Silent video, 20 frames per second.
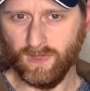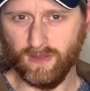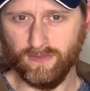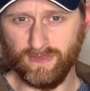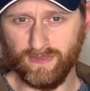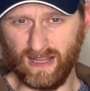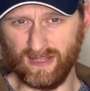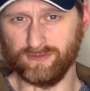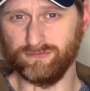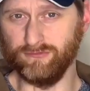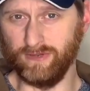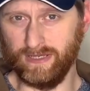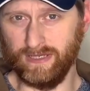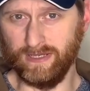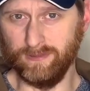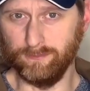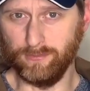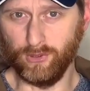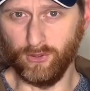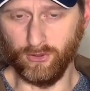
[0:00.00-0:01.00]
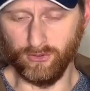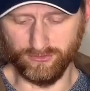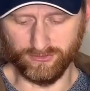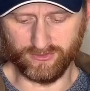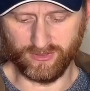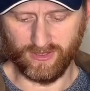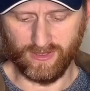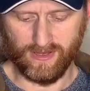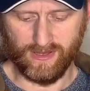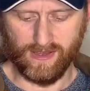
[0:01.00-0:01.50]
That's really
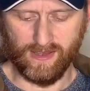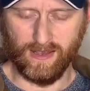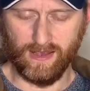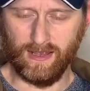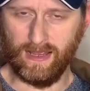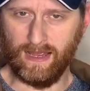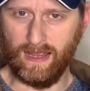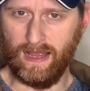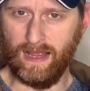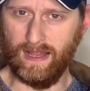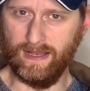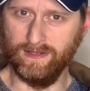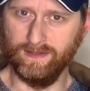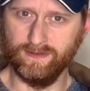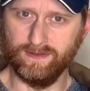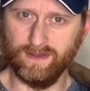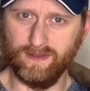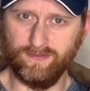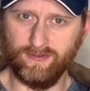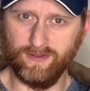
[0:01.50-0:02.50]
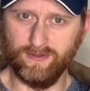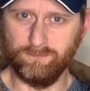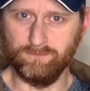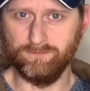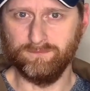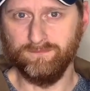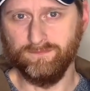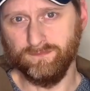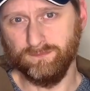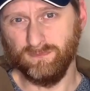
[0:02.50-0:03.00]
important. And if you're
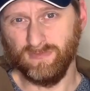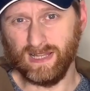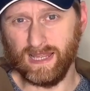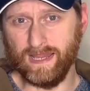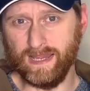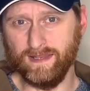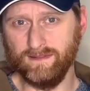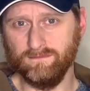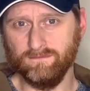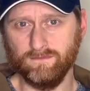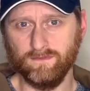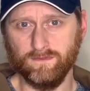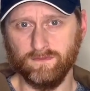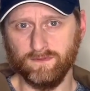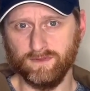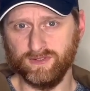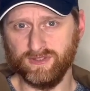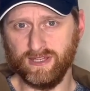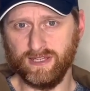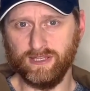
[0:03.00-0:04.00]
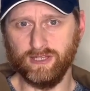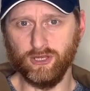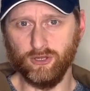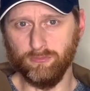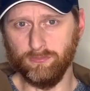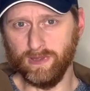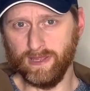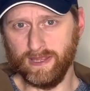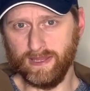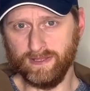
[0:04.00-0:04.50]
playing
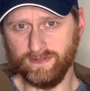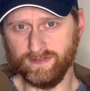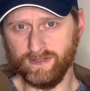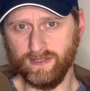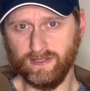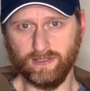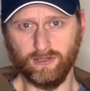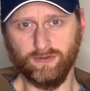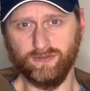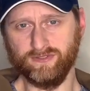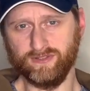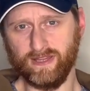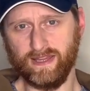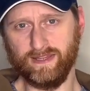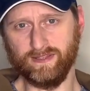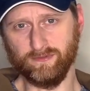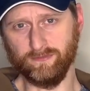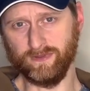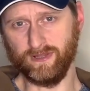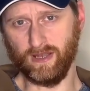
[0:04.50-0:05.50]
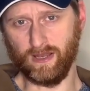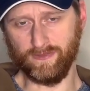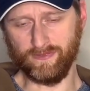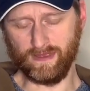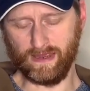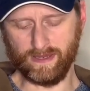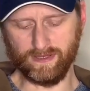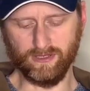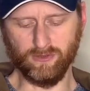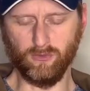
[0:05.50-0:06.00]
CQB, CQC, something like
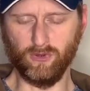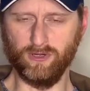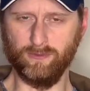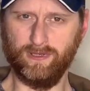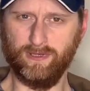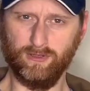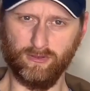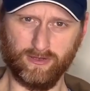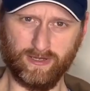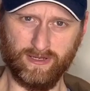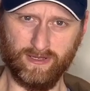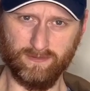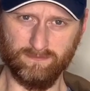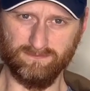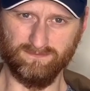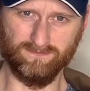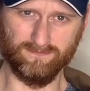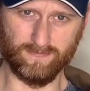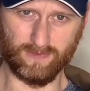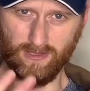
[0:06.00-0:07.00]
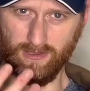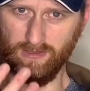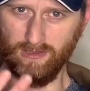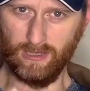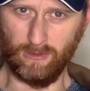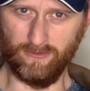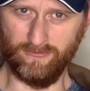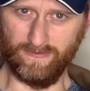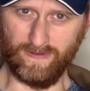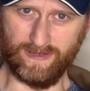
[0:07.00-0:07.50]
that, you want to be looking at
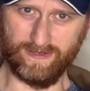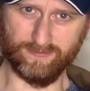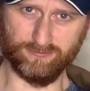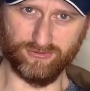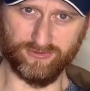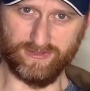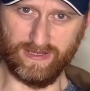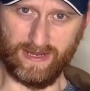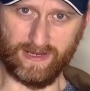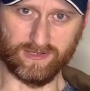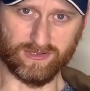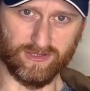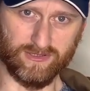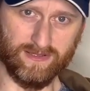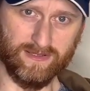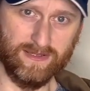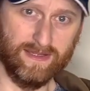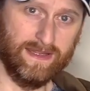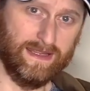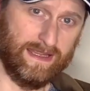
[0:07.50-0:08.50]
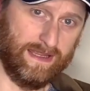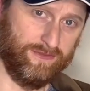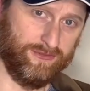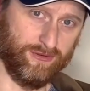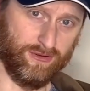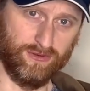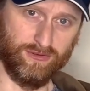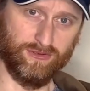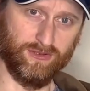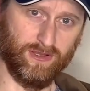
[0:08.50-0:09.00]
lower face protection. If you're
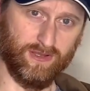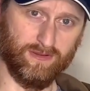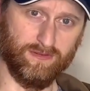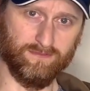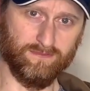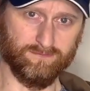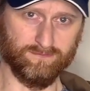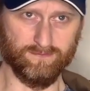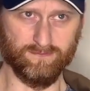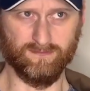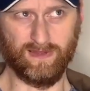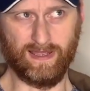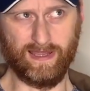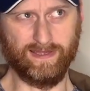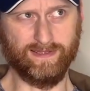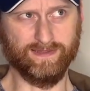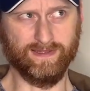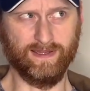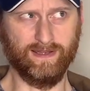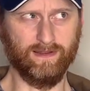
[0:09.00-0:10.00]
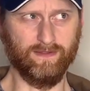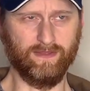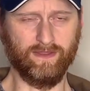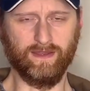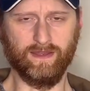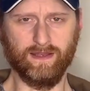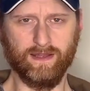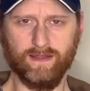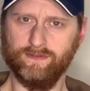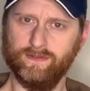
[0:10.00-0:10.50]
under 18, I think
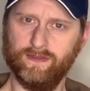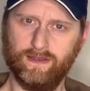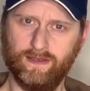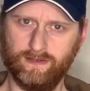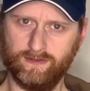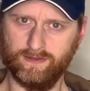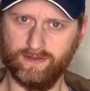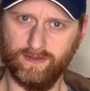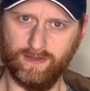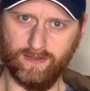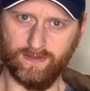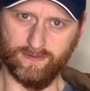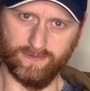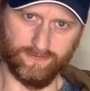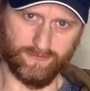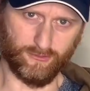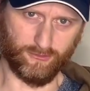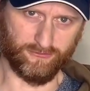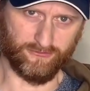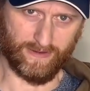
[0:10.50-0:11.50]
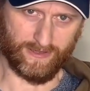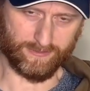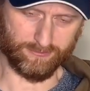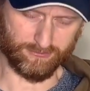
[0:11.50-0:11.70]
it is, and it's full face